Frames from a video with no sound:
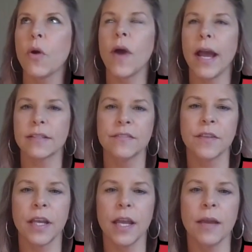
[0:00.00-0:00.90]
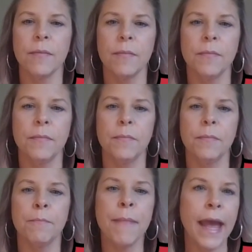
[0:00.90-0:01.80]
proactively
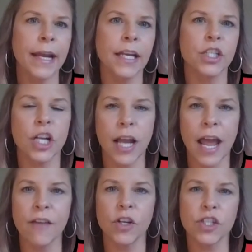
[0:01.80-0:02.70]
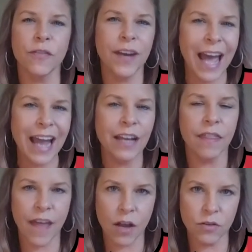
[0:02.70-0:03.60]
managed an average of
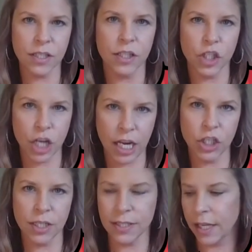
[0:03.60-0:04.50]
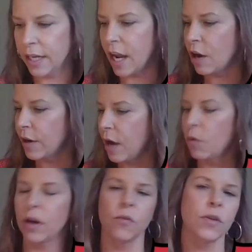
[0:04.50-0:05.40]
9,000 changes in our
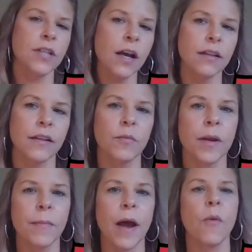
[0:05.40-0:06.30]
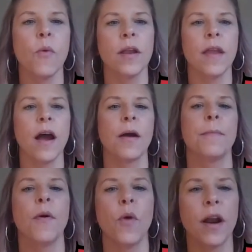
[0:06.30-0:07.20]
network. And we'll talk a little bit about what
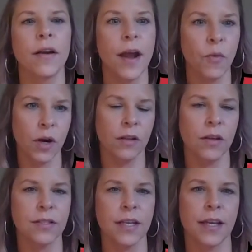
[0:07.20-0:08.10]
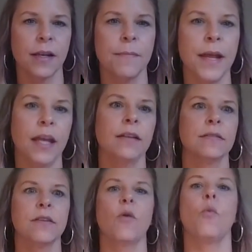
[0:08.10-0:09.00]
our network looks like in a minute.
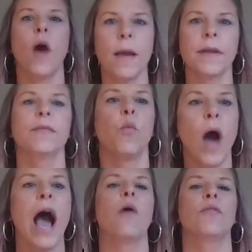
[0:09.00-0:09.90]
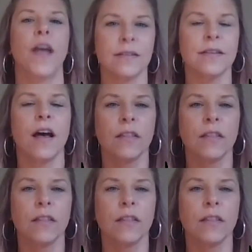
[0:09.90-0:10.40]
So, I mean, wow, that's